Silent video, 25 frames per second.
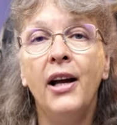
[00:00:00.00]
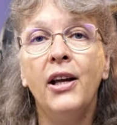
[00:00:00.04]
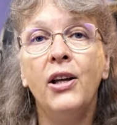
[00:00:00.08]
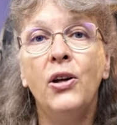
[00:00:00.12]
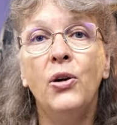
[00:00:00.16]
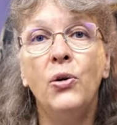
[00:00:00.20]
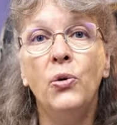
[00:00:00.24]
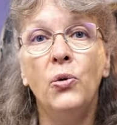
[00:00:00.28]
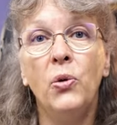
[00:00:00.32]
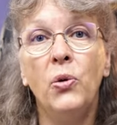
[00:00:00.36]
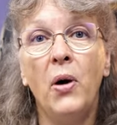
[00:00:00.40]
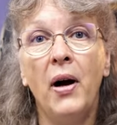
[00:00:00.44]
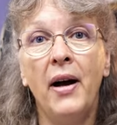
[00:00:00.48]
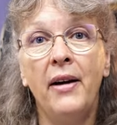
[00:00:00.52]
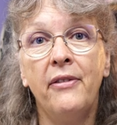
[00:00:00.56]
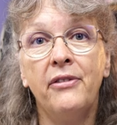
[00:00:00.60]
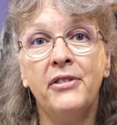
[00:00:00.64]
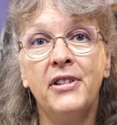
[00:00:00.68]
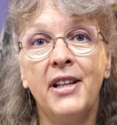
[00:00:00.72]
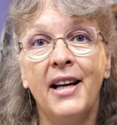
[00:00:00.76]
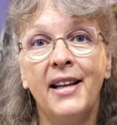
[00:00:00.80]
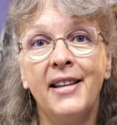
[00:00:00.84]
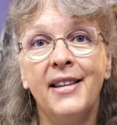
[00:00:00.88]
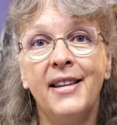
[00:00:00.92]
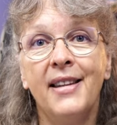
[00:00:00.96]
you
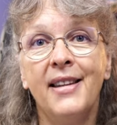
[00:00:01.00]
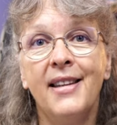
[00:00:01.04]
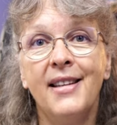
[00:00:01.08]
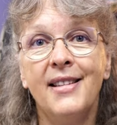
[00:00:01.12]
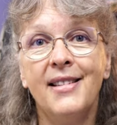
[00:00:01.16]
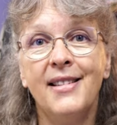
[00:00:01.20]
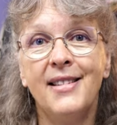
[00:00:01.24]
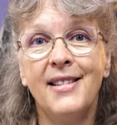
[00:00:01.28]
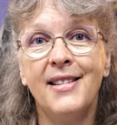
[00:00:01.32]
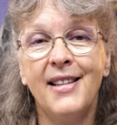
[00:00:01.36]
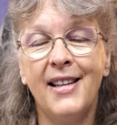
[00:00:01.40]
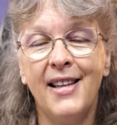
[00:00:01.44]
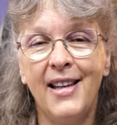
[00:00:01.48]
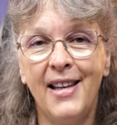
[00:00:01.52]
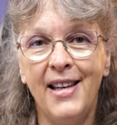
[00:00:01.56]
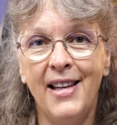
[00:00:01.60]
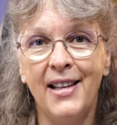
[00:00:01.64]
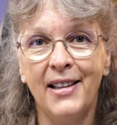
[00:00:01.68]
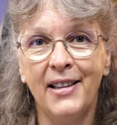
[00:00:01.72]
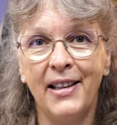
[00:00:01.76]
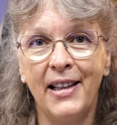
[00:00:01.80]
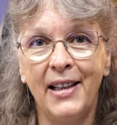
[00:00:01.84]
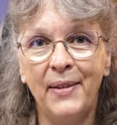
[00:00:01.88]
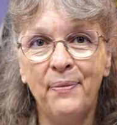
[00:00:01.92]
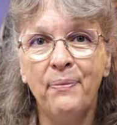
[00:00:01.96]
have done this
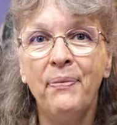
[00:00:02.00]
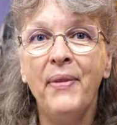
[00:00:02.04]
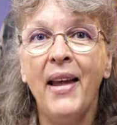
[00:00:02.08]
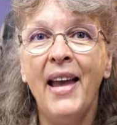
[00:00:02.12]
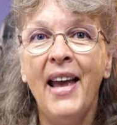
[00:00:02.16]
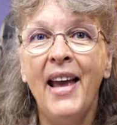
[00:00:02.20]
healing.